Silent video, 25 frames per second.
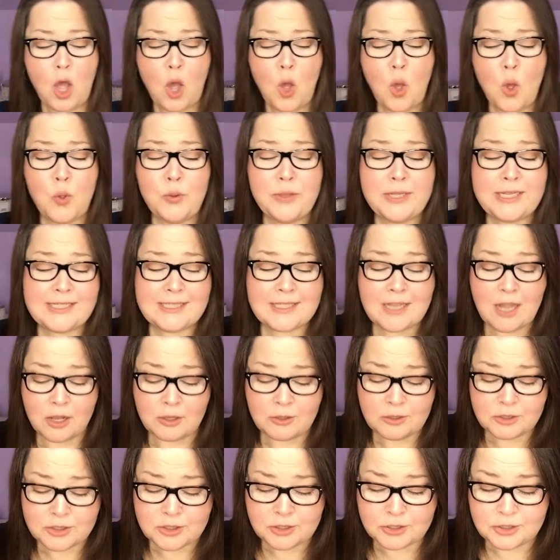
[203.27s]
Oh, these
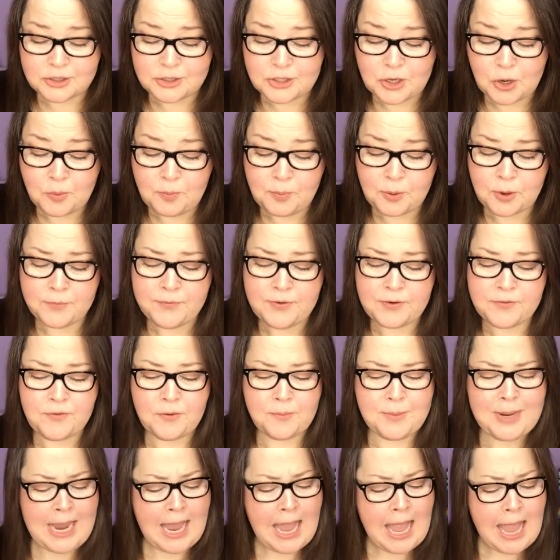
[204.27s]
colors are so perfect
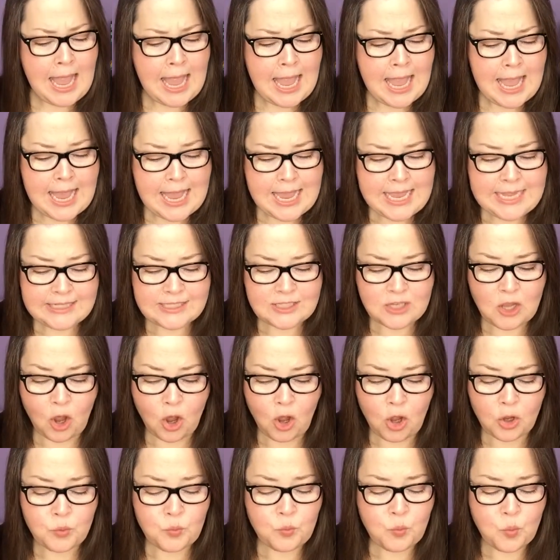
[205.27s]
for me. It's
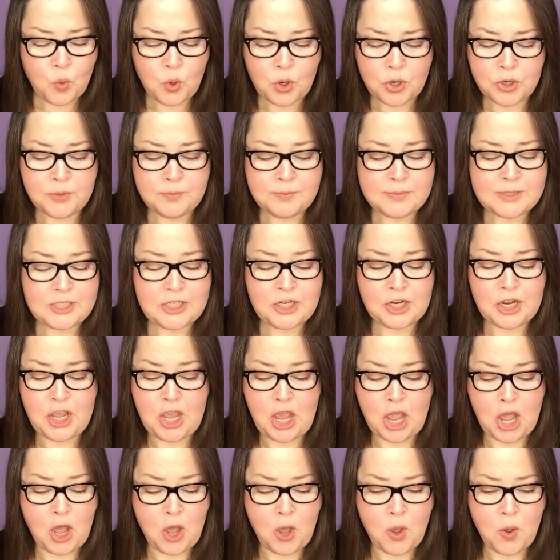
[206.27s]
called Warm to
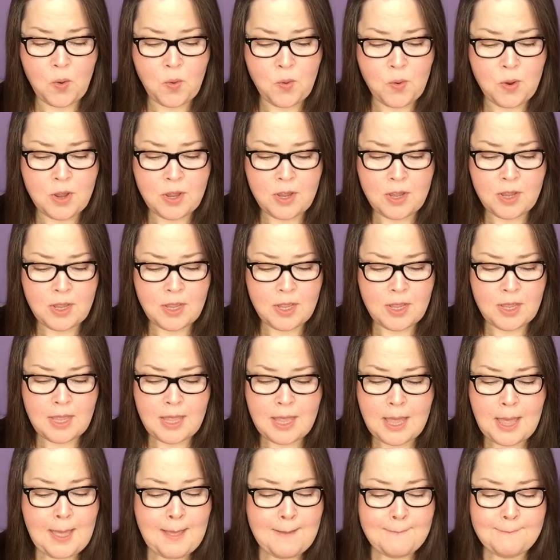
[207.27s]
Go,
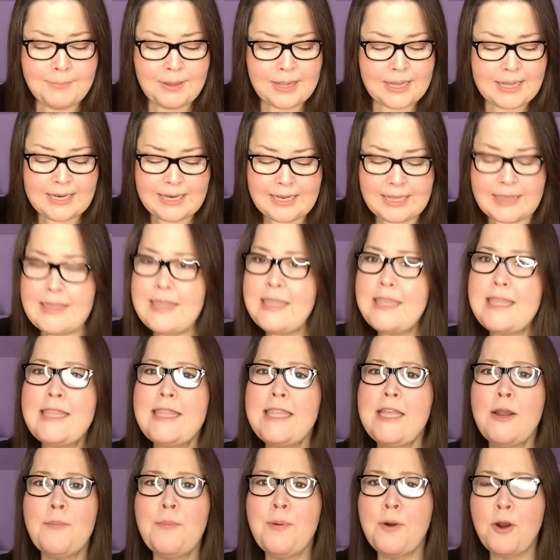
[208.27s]
but
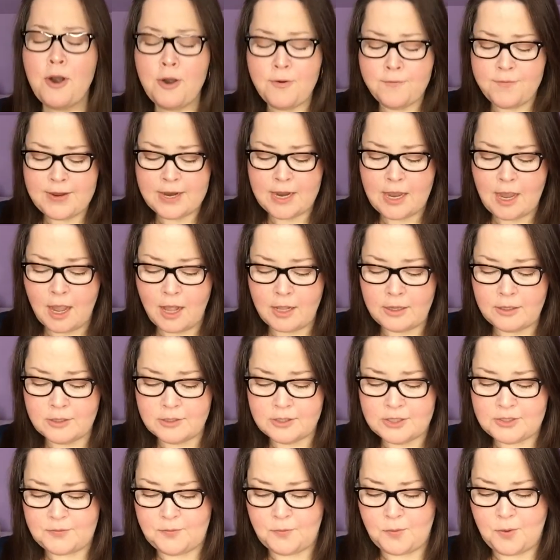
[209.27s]
they're perfect
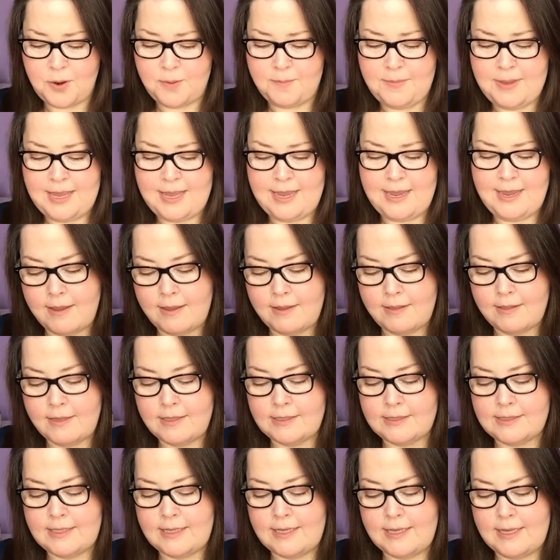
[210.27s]
colors for me.
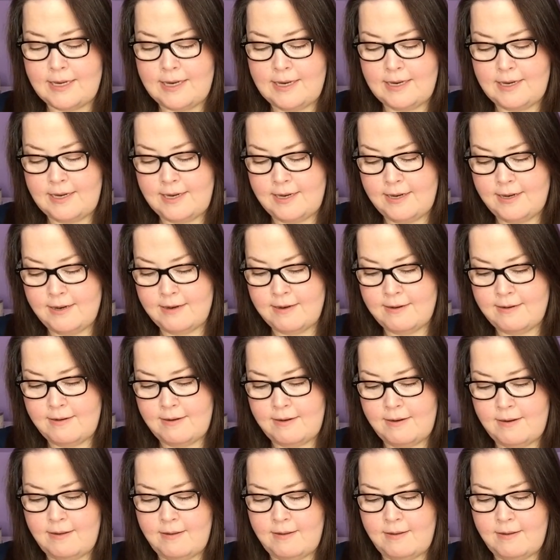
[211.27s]
Let's get in here.